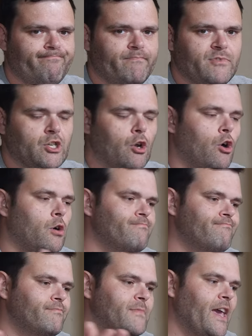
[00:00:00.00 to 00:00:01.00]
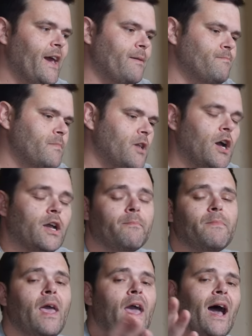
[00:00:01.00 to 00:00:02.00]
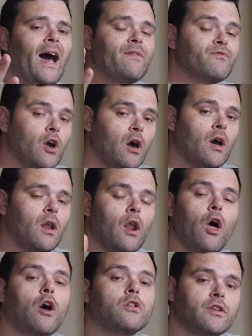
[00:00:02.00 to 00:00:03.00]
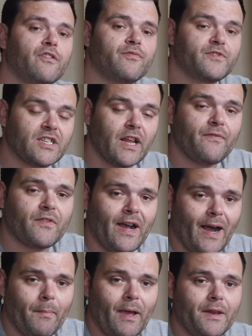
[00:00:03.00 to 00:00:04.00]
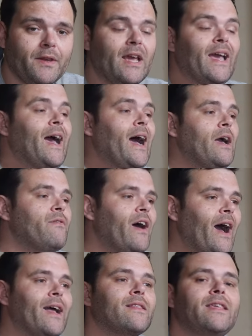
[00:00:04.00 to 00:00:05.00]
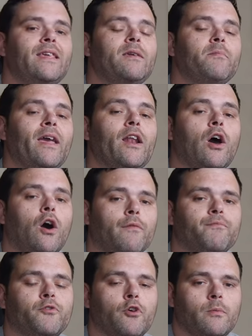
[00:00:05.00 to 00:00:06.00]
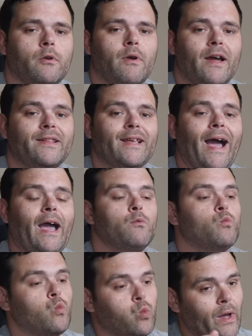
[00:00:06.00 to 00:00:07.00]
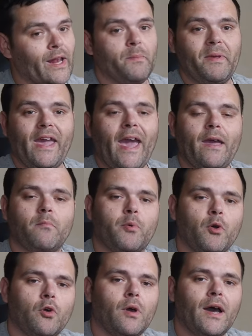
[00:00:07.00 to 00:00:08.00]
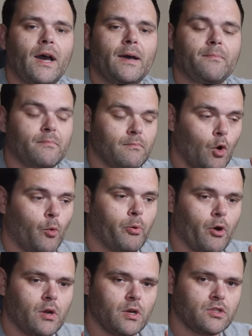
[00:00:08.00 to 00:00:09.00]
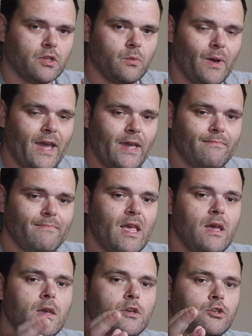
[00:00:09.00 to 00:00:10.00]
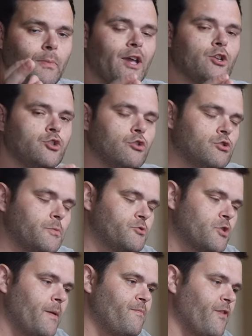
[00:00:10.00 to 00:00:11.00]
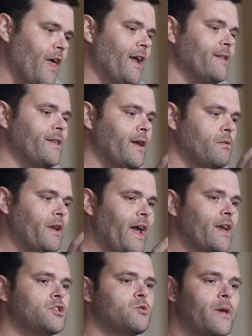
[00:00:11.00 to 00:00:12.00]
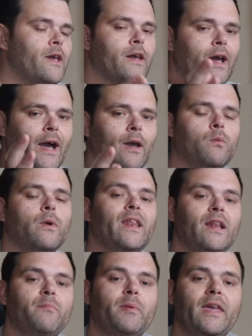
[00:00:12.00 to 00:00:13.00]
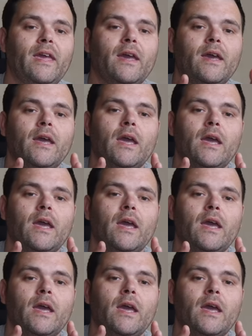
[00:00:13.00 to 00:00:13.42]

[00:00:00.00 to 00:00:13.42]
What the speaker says: So, yeah. Look, I've got a lot of stuff coming. I've had the email off Thermalright. I will be getting more products on the way. So make sure you subscribe for that. Now, next week, I will be